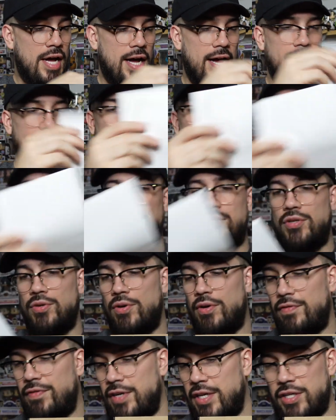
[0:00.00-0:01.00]
I get
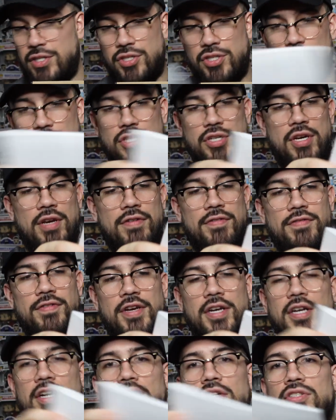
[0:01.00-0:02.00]
two of each
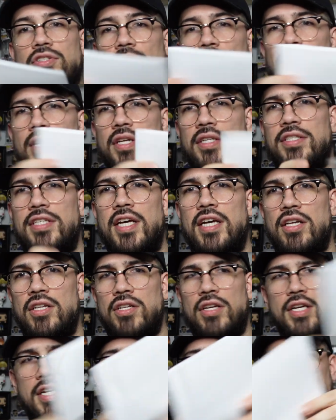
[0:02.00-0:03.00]
figure. So we're going to take a
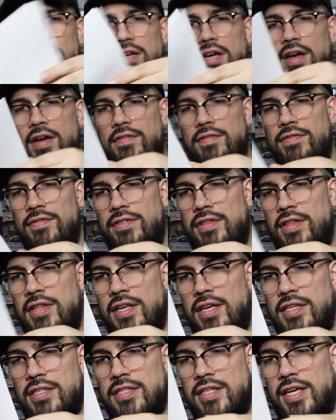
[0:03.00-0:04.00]
look here at
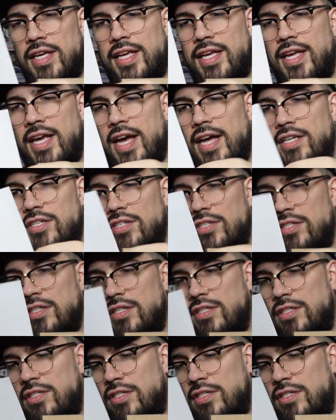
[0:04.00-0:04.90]
this again, just to